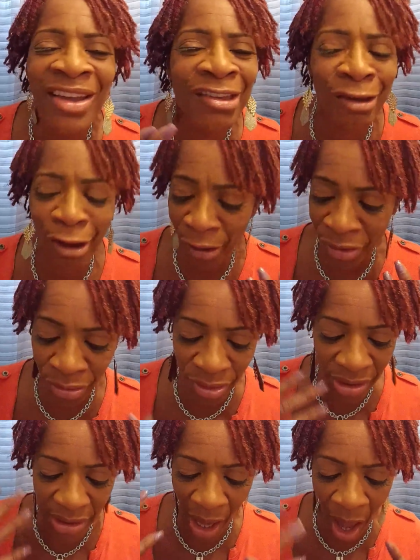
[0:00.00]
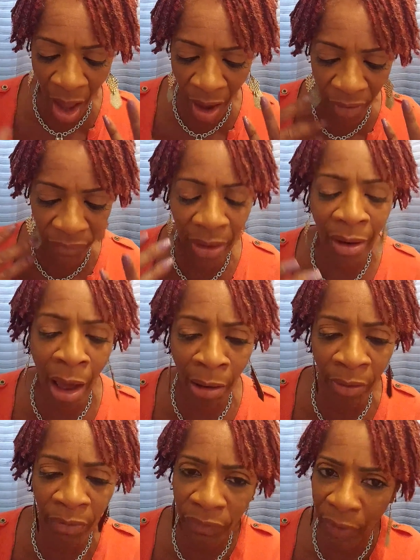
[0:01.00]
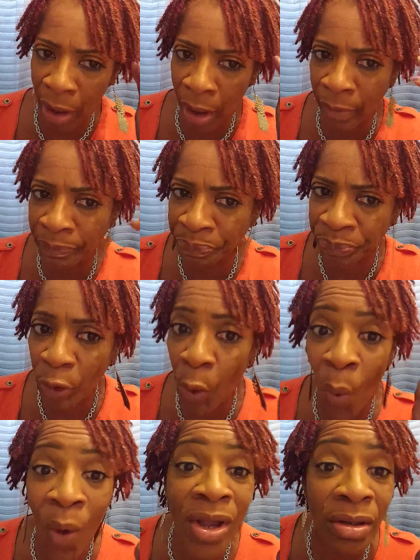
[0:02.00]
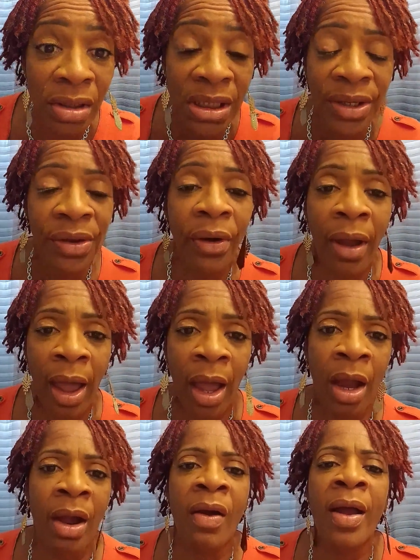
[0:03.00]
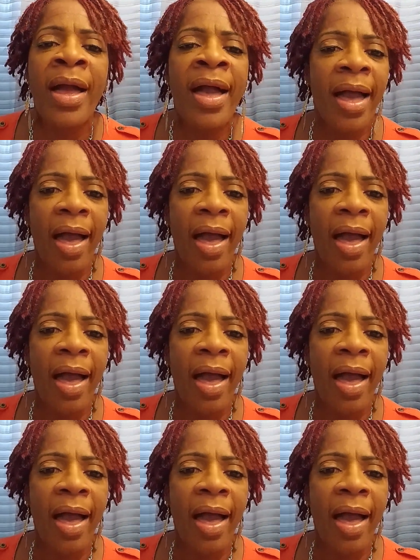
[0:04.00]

you know, you just have a lot of coils in your hair.